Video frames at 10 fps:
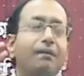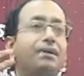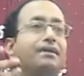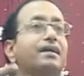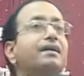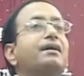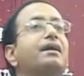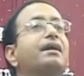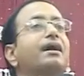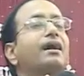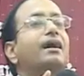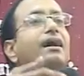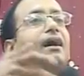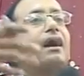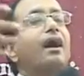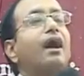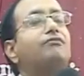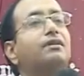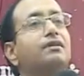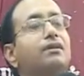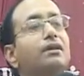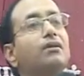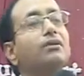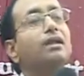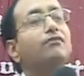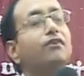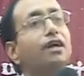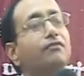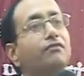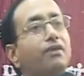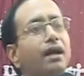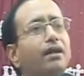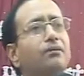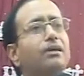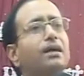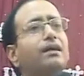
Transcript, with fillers: brother, after only one around